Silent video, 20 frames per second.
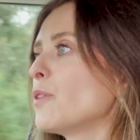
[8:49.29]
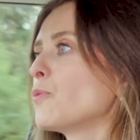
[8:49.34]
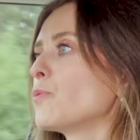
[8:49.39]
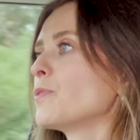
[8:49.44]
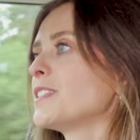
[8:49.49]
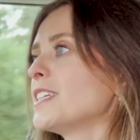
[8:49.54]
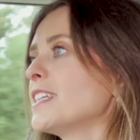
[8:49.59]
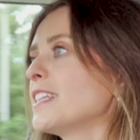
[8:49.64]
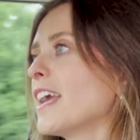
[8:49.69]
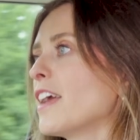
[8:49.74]

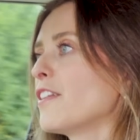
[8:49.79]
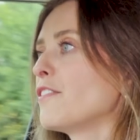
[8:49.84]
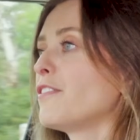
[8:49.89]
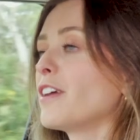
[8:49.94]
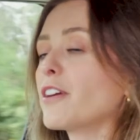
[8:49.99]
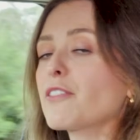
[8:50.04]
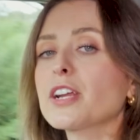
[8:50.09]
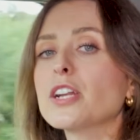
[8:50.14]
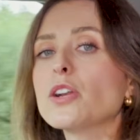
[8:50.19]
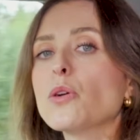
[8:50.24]
It did get
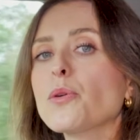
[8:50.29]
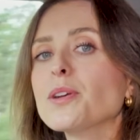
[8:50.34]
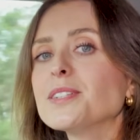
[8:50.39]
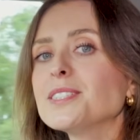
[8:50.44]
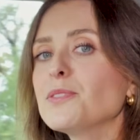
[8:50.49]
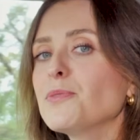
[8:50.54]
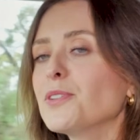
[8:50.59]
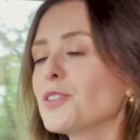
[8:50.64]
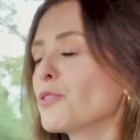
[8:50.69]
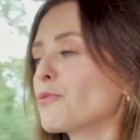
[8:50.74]
very
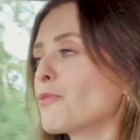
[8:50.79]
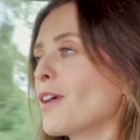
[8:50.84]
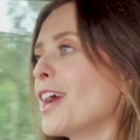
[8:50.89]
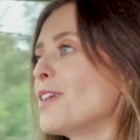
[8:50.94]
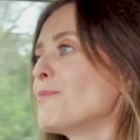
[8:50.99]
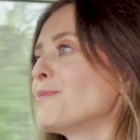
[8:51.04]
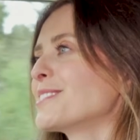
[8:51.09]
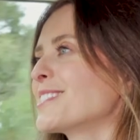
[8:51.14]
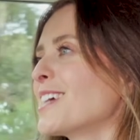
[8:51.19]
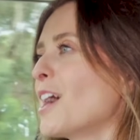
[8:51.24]
noisy when the
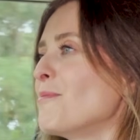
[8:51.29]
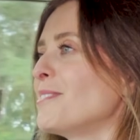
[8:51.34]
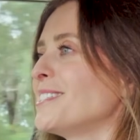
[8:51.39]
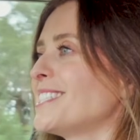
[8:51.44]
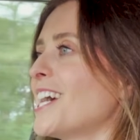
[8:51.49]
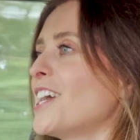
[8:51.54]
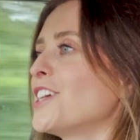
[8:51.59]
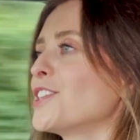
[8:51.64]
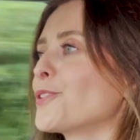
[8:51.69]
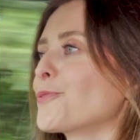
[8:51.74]
rain was coming
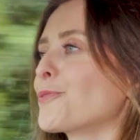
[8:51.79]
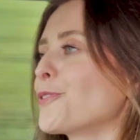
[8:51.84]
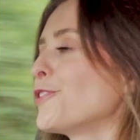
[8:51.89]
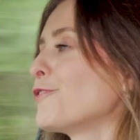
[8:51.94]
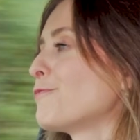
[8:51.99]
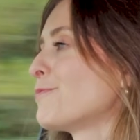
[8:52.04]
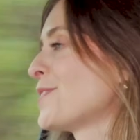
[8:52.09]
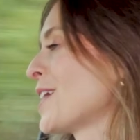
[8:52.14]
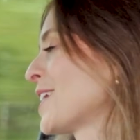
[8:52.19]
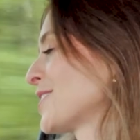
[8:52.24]
down on the
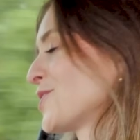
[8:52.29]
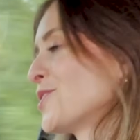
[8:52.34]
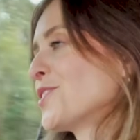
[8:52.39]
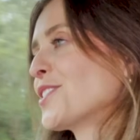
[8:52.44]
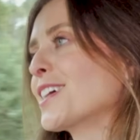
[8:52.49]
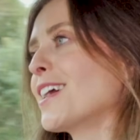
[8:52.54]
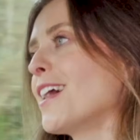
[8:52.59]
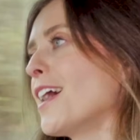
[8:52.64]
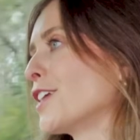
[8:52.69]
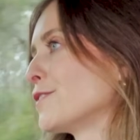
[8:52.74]
roof, but that's not
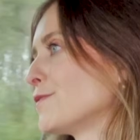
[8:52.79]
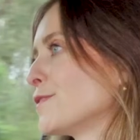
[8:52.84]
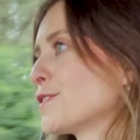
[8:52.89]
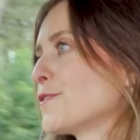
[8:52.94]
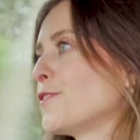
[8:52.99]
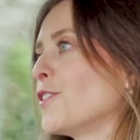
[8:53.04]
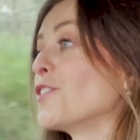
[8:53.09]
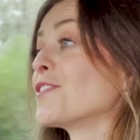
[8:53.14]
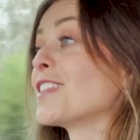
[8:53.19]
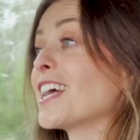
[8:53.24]
the Carnival's
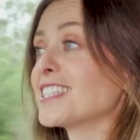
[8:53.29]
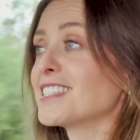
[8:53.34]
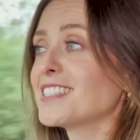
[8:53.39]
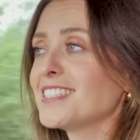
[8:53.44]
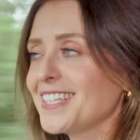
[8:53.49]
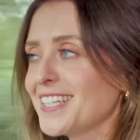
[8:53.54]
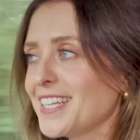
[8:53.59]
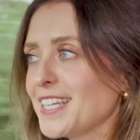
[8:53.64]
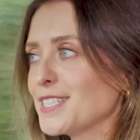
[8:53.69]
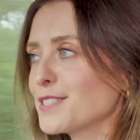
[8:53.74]
fault, that's
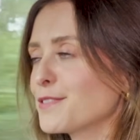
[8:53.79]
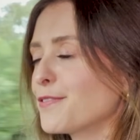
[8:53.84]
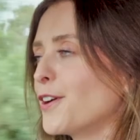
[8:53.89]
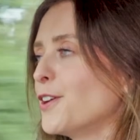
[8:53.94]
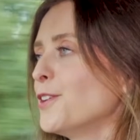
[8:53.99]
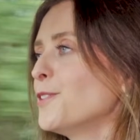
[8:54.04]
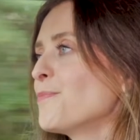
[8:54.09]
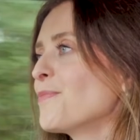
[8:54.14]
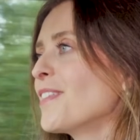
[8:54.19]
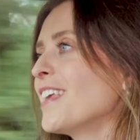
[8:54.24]
Sydney's
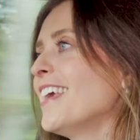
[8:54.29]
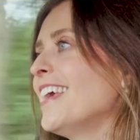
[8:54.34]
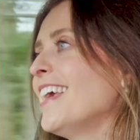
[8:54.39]
fault.